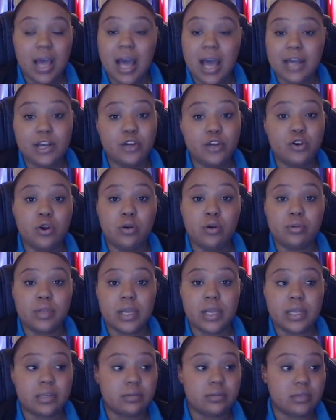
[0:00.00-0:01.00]
didn't know
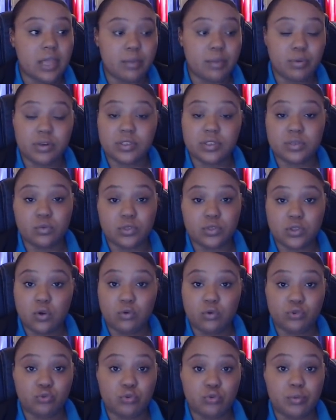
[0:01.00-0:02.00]
that that person was going through